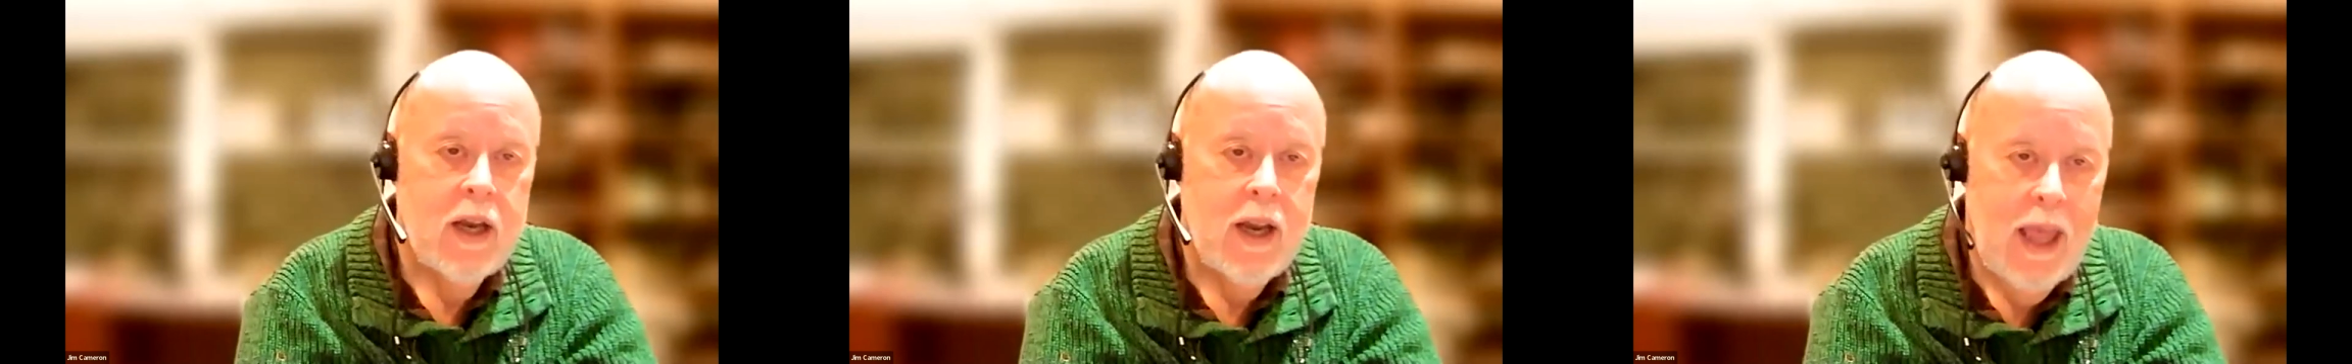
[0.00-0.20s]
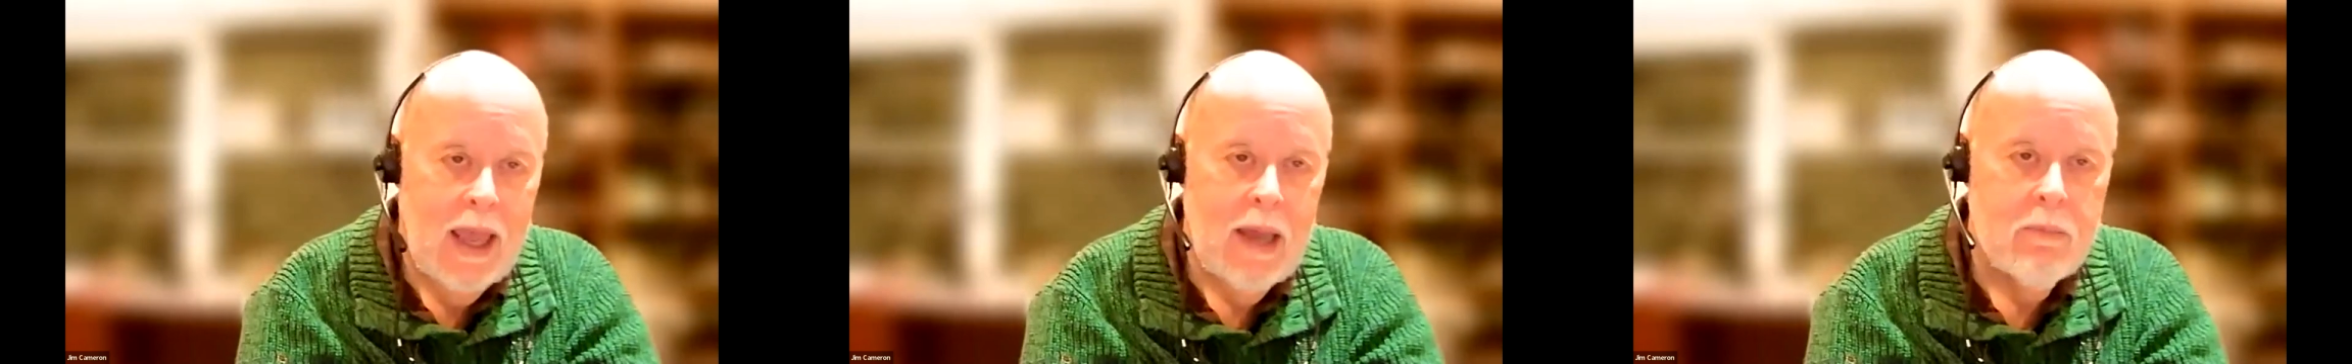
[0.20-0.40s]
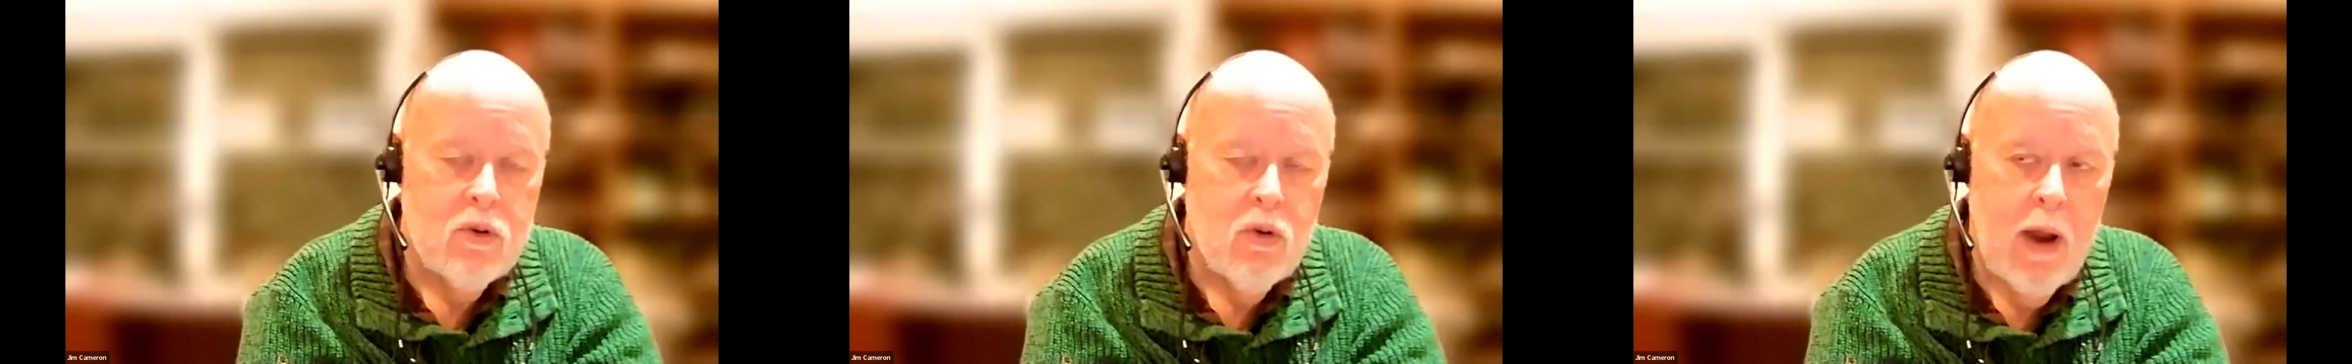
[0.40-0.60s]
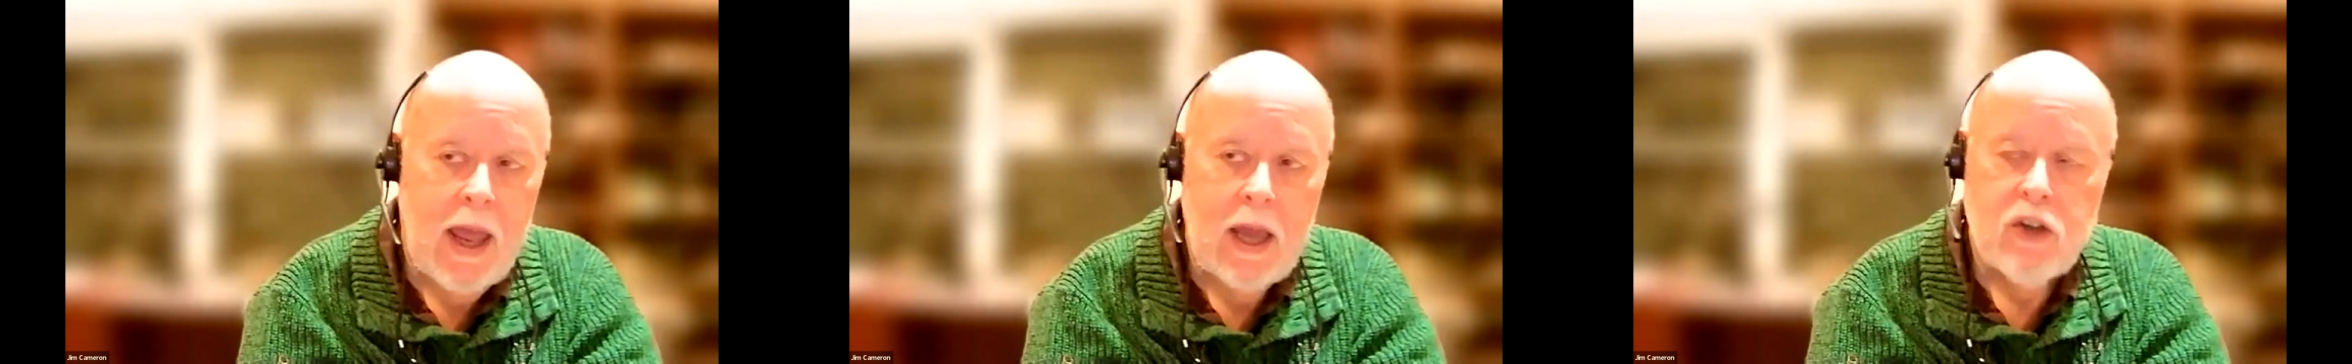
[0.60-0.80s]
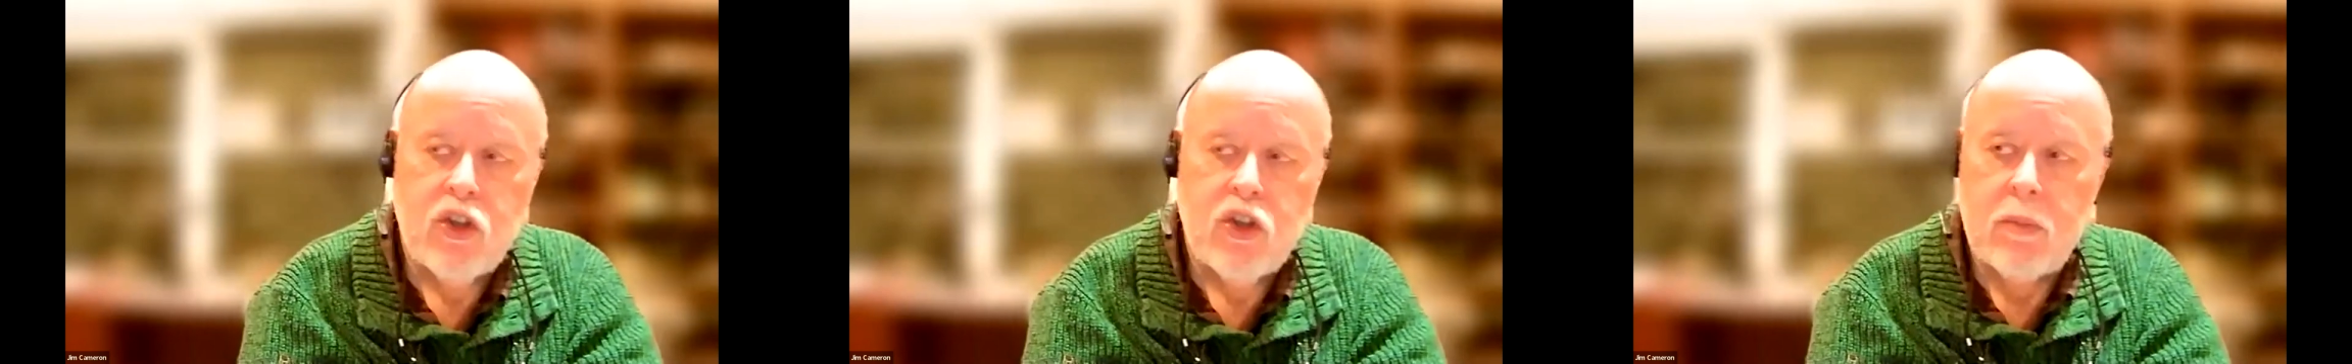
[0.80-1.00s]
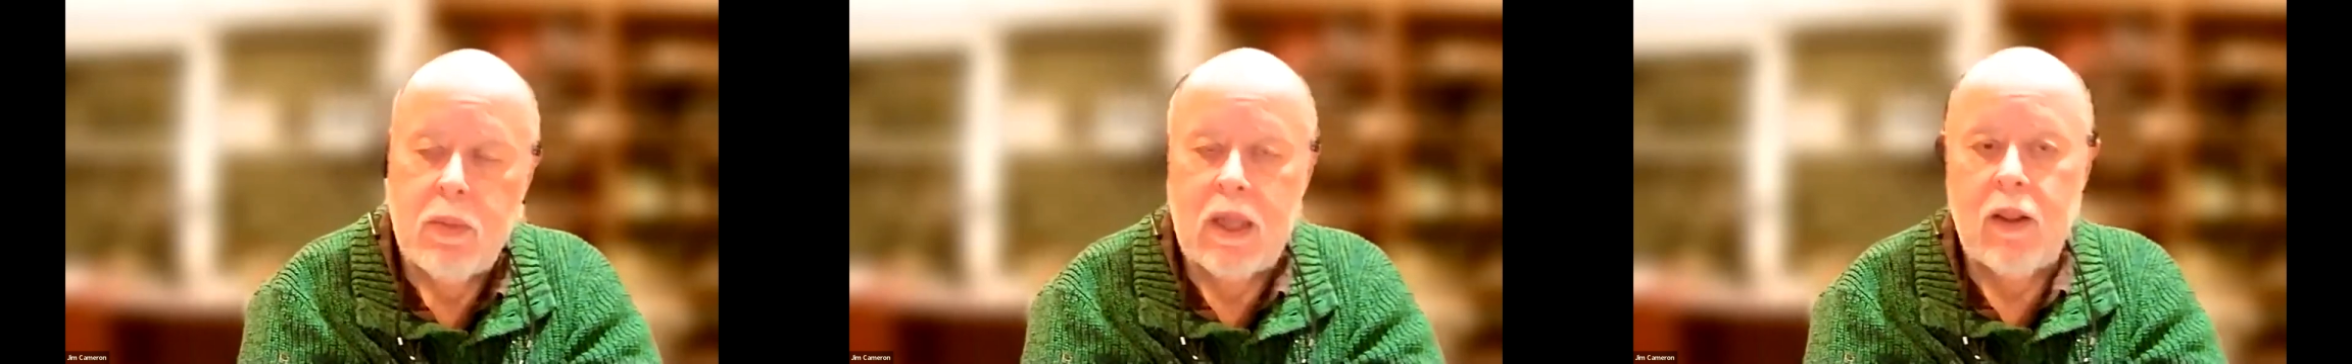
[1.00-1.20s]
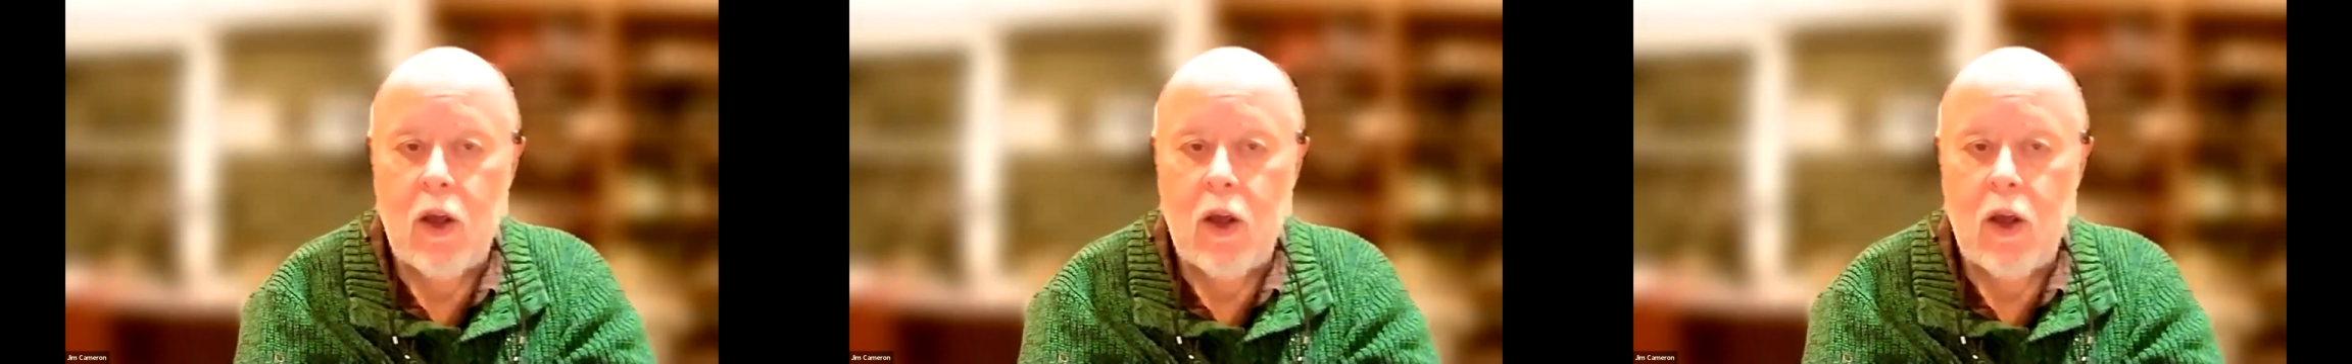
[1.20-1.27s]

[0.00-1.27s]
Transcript: that Amtrak should be